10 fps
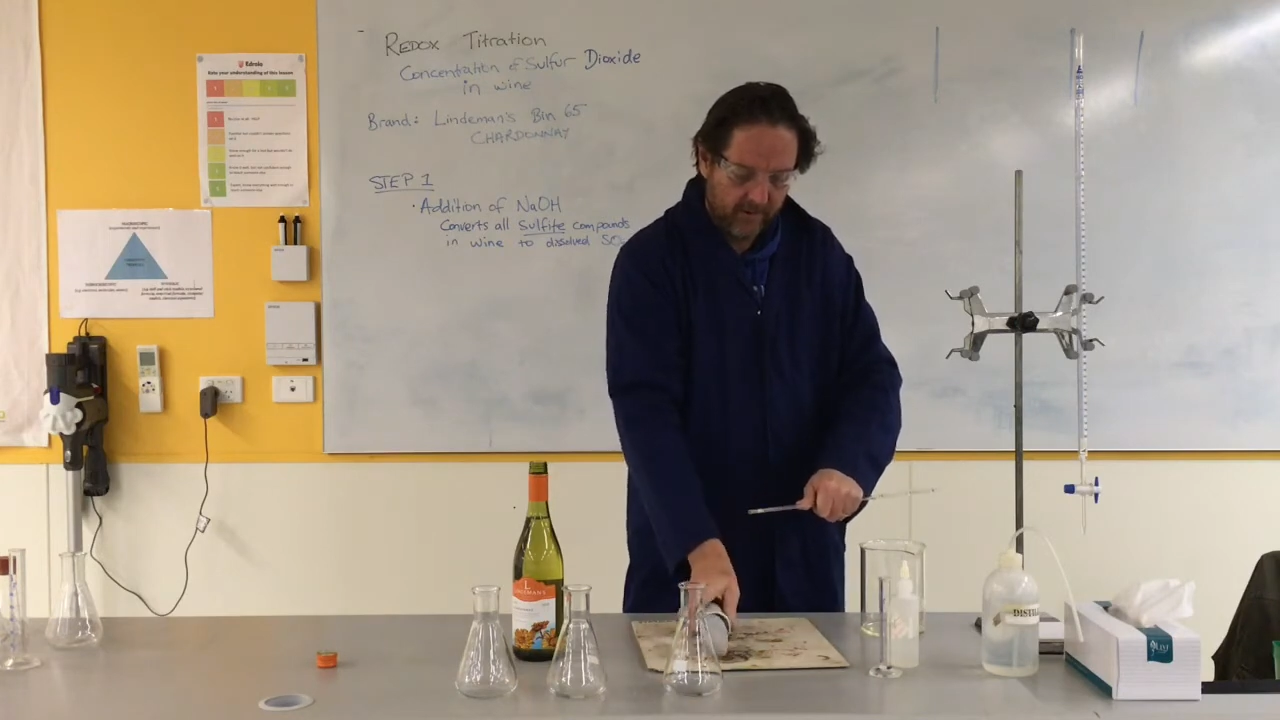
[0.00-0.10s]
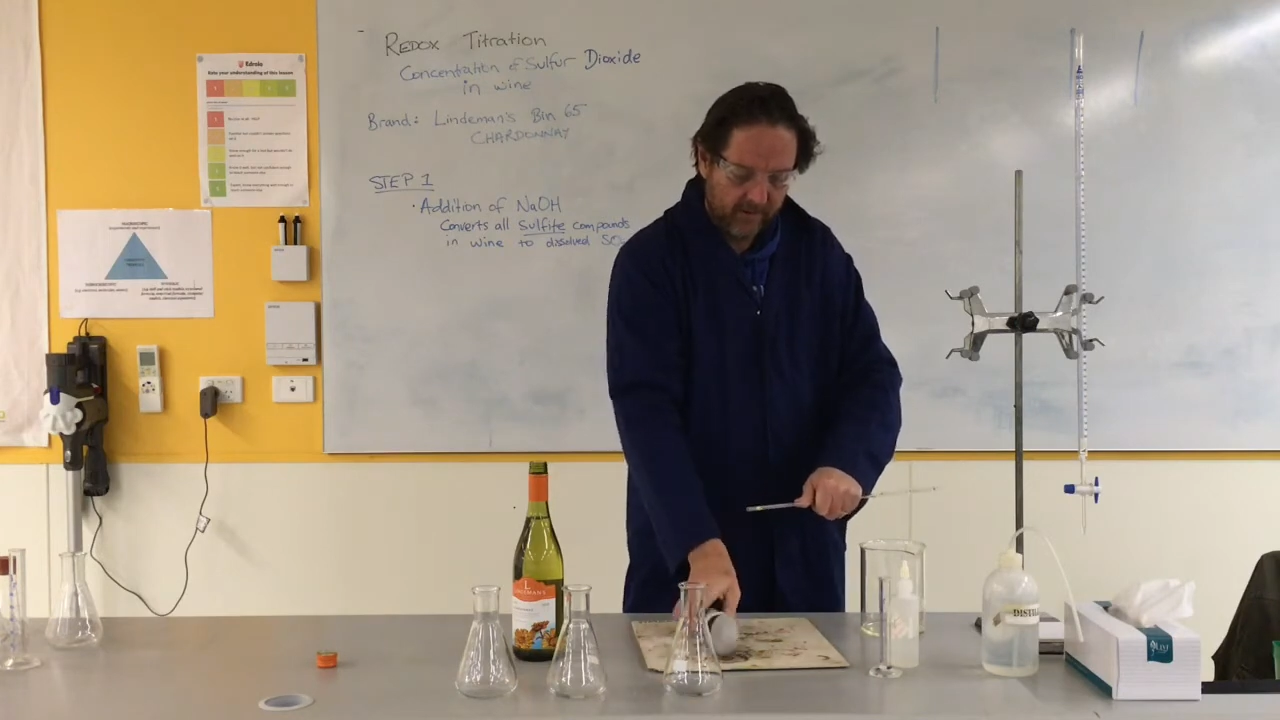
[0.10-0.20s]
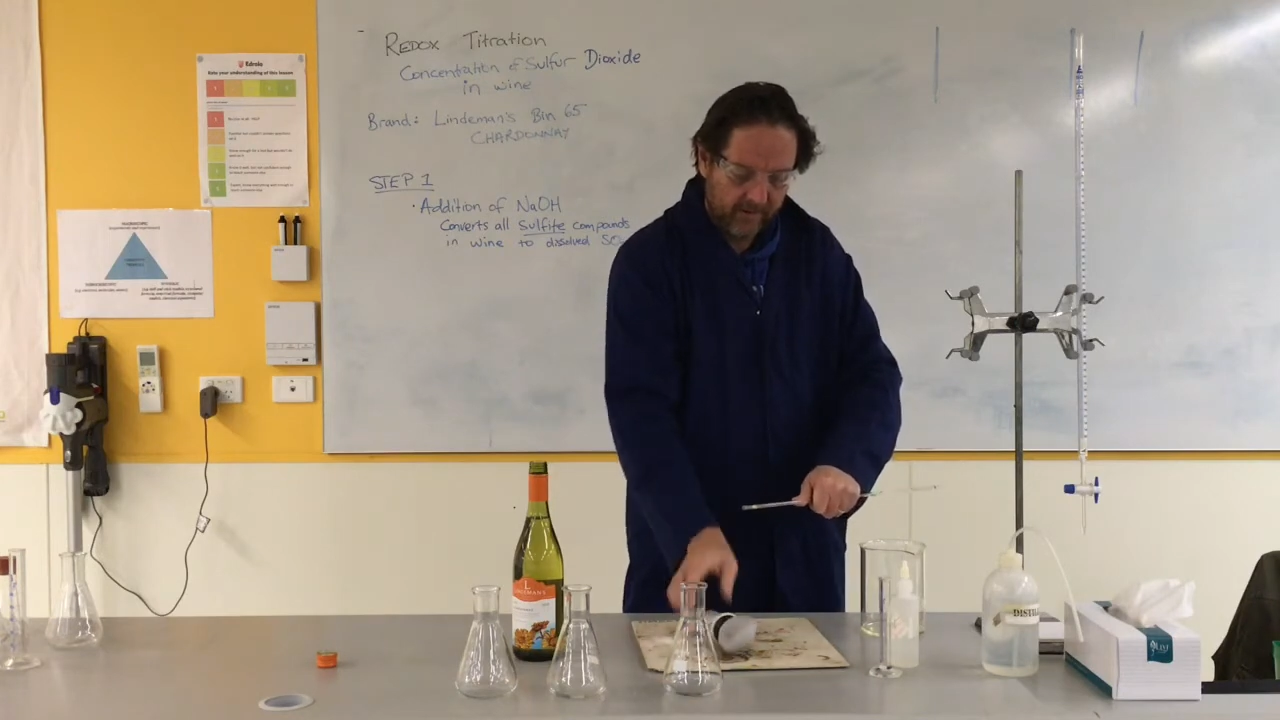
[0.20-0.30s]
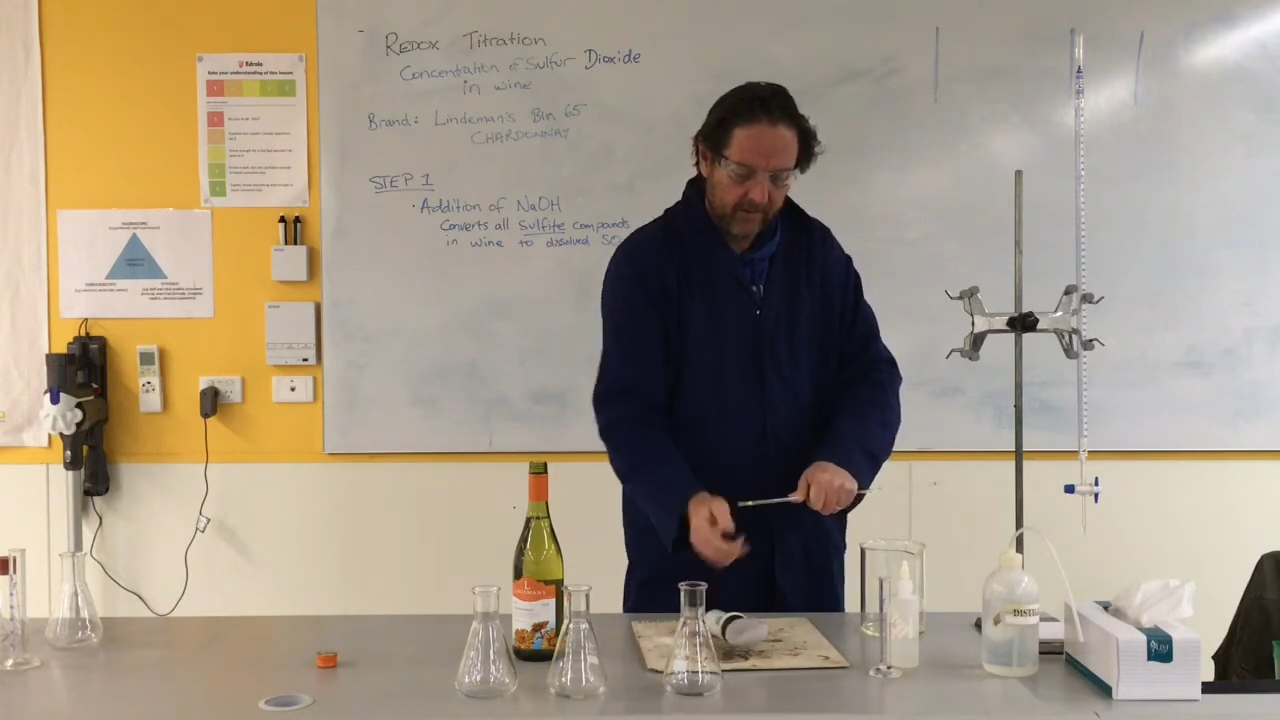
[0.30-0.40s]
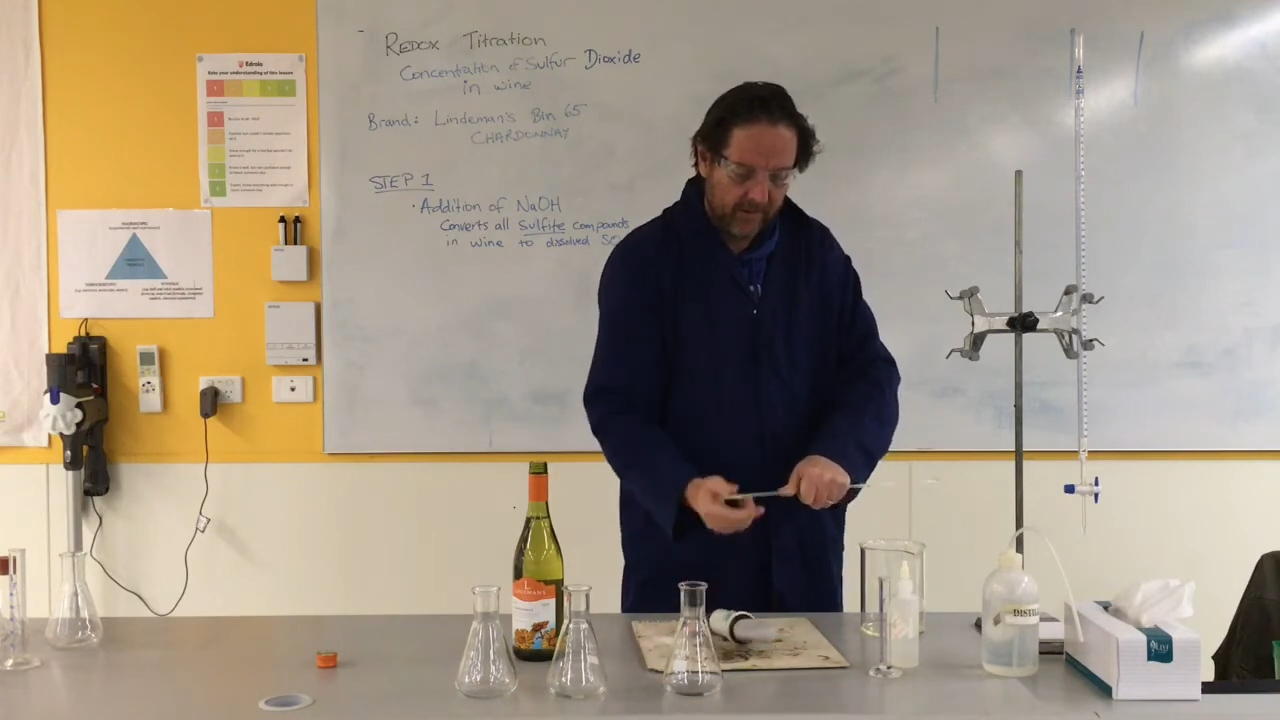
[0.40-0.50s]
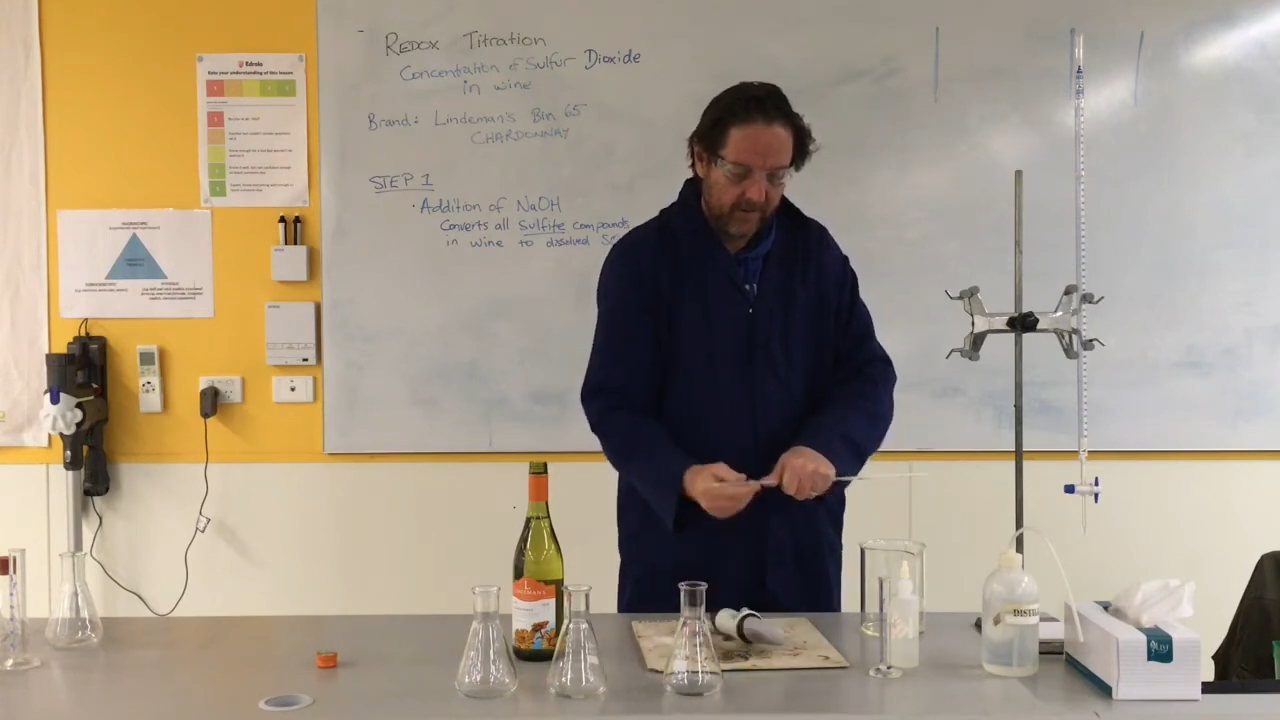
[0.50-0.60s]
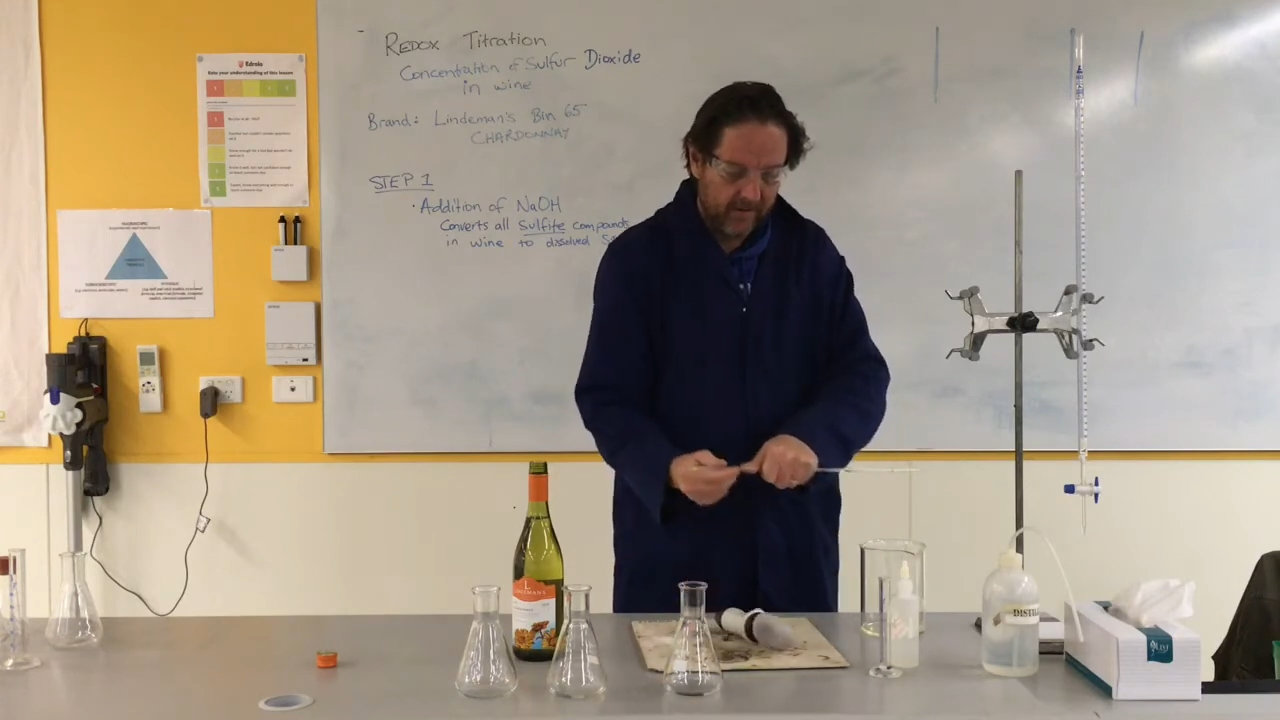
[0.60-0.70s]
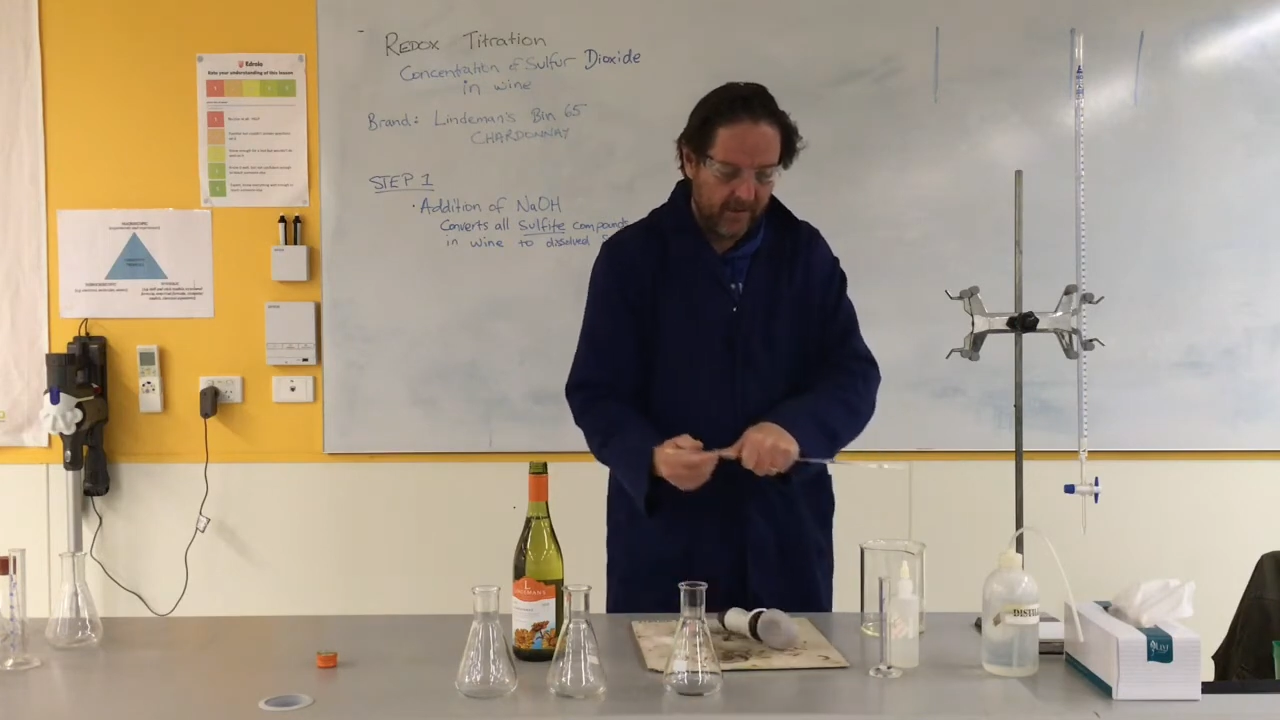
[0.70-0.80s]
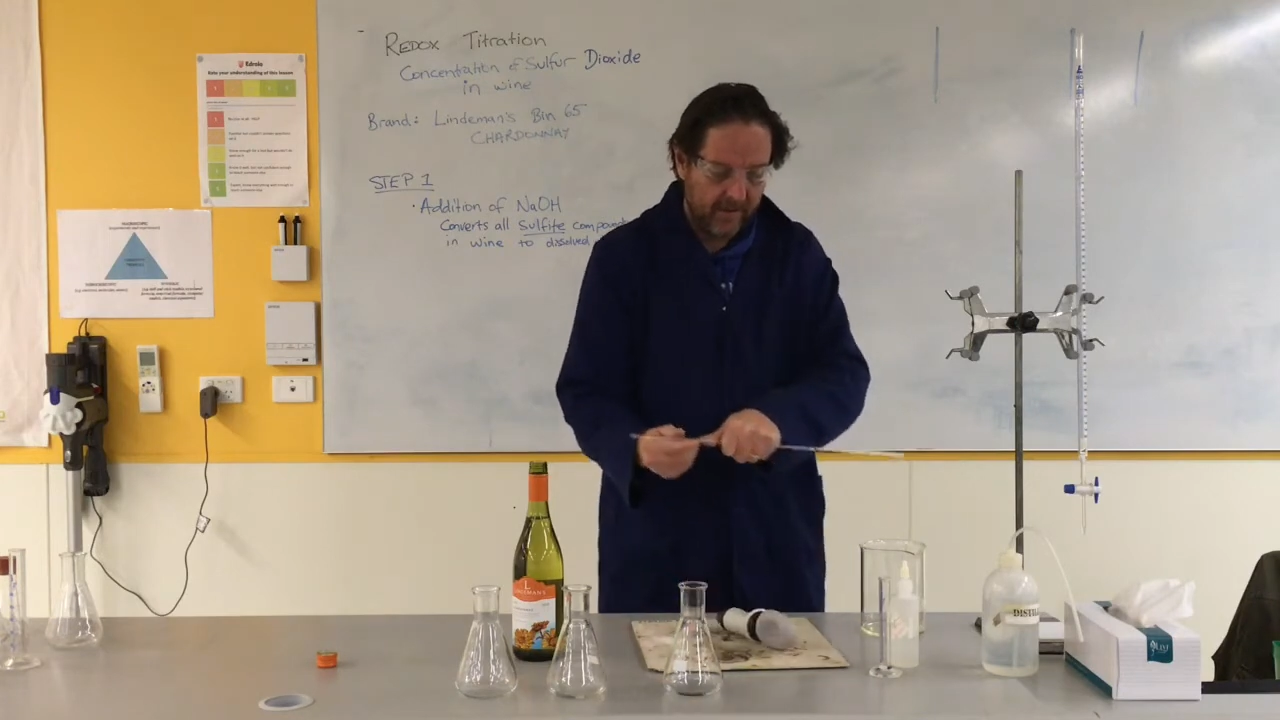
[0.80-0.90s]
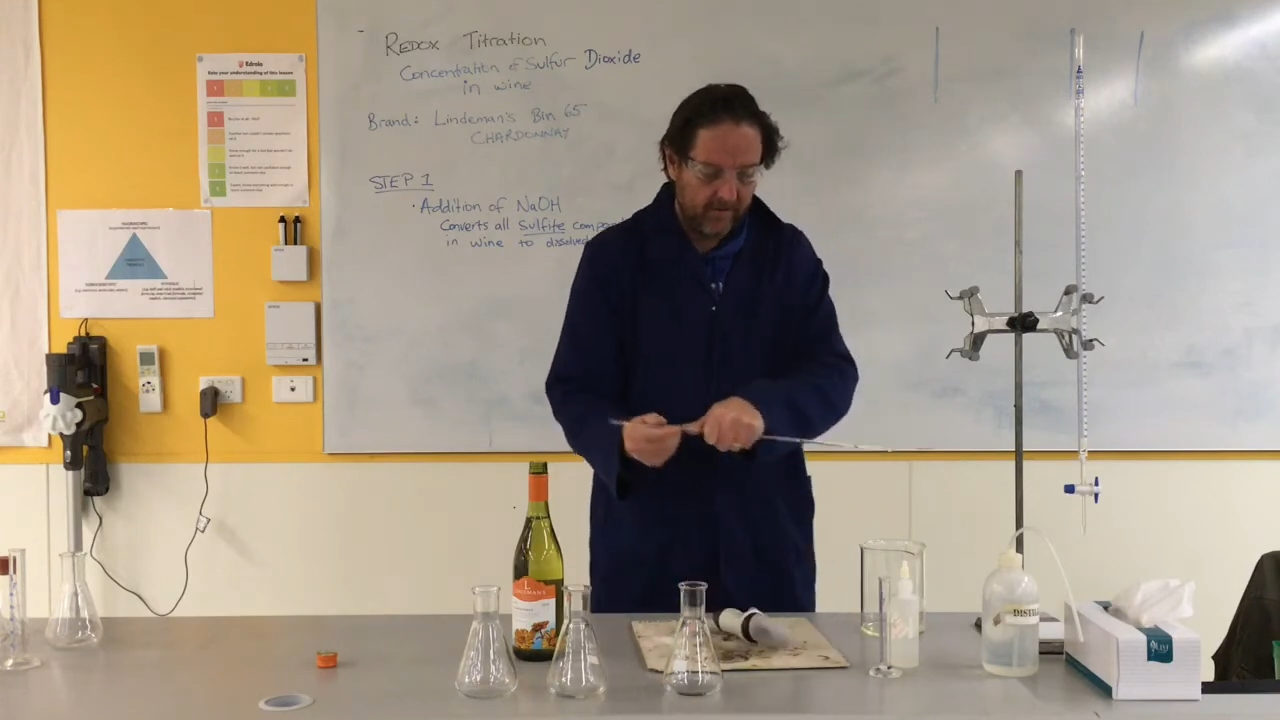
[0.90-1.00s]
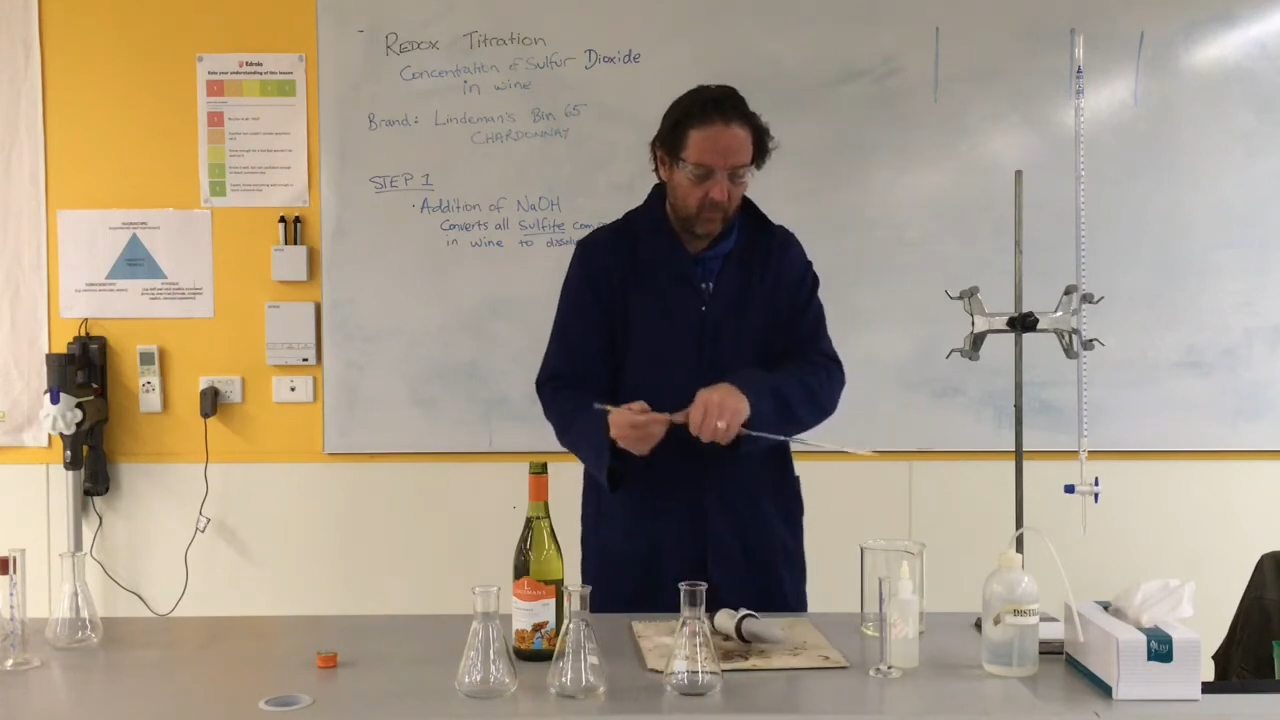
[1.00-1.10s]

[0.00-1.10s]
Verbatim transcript: can get that